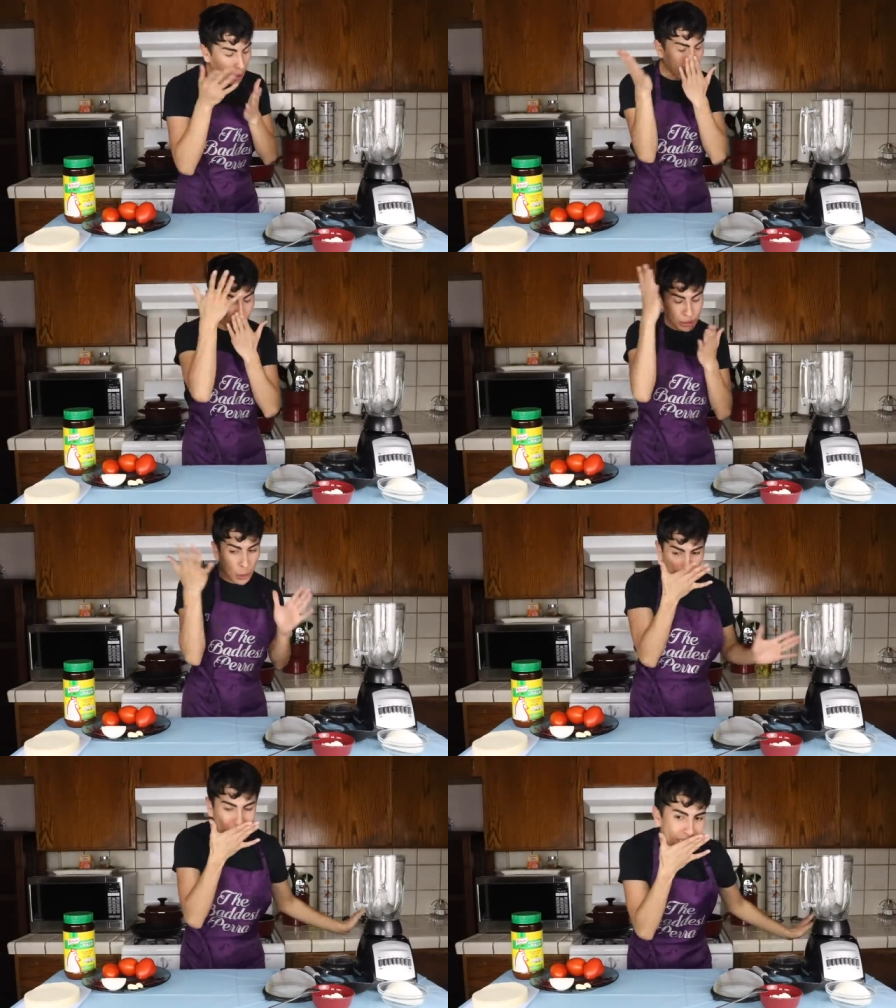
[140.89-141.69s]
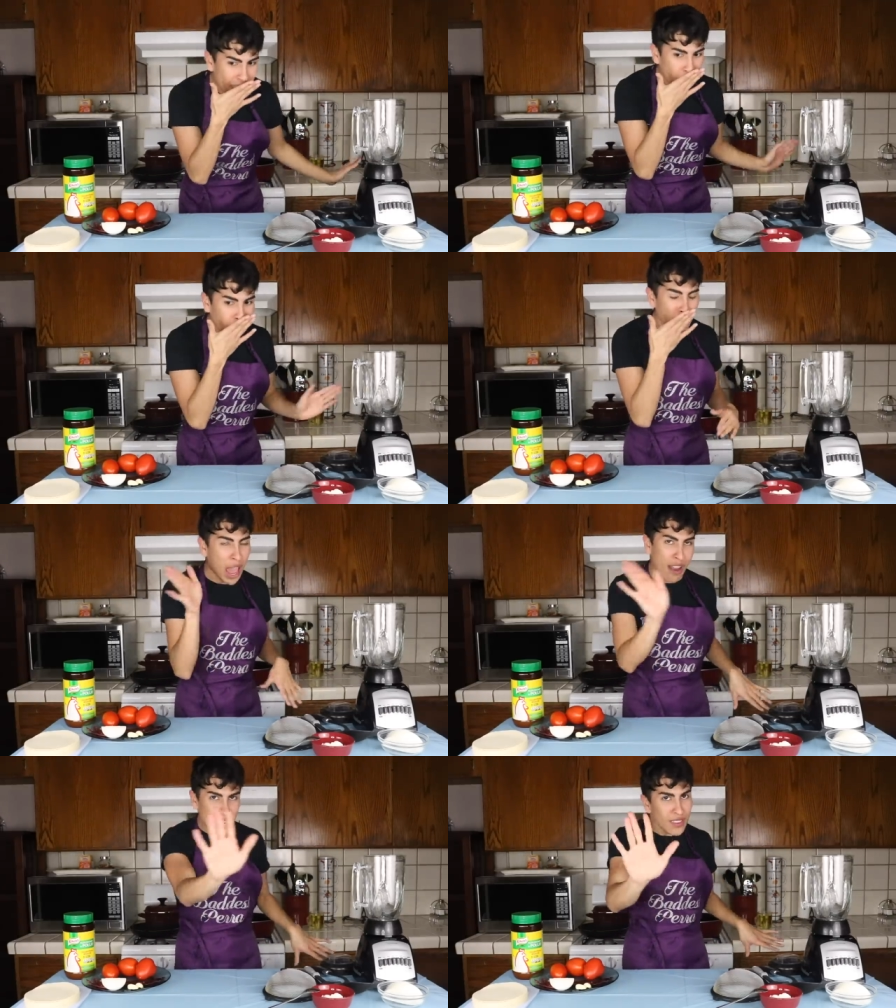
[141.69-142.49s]
no, don't mistake me, we
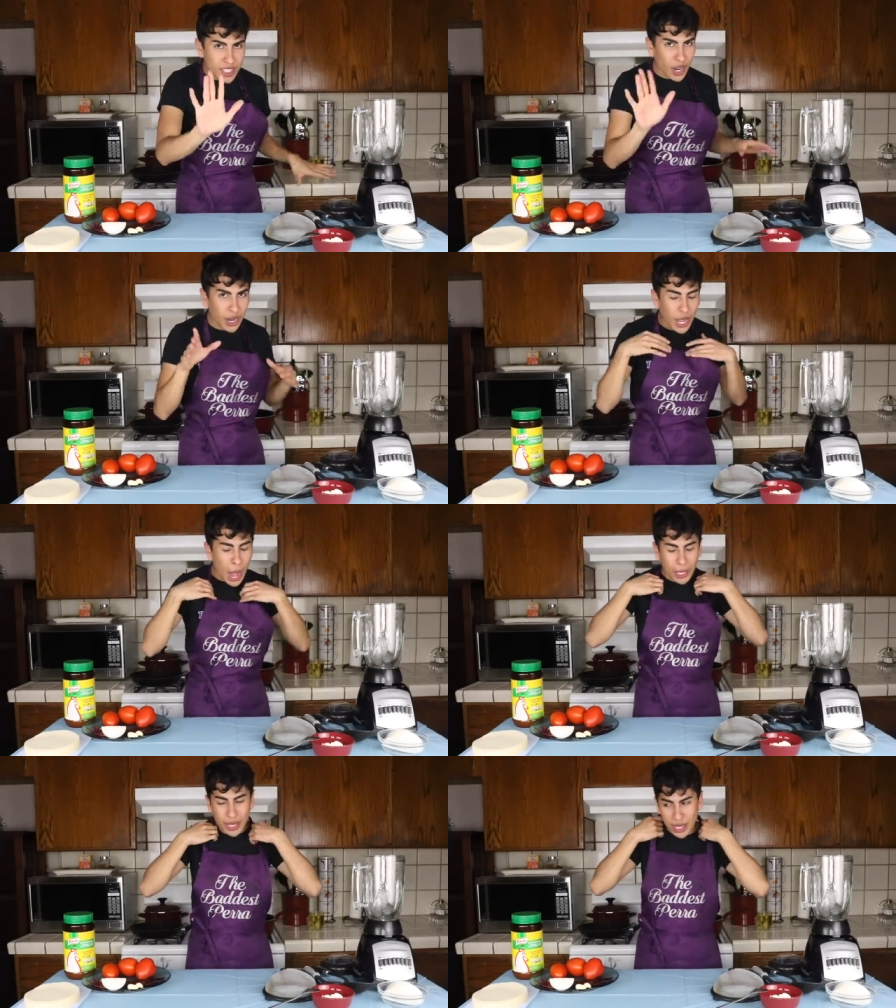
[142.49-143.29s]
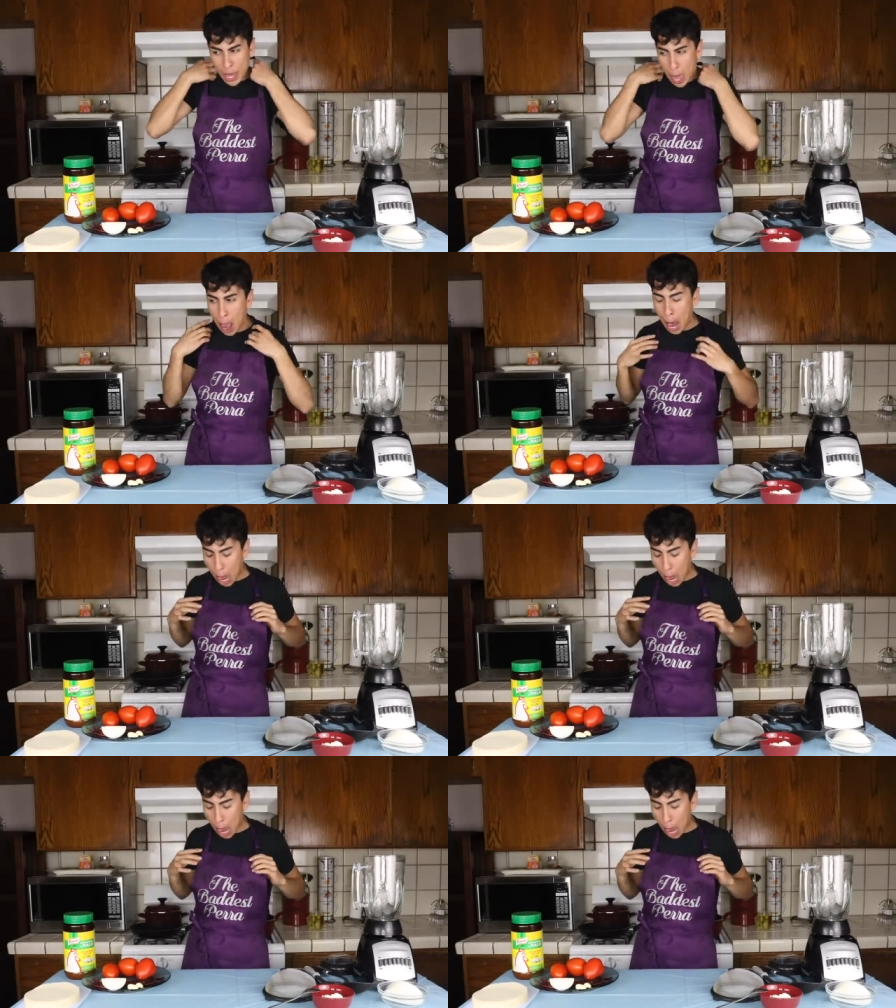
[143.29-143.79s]
haven't even started cooking yet.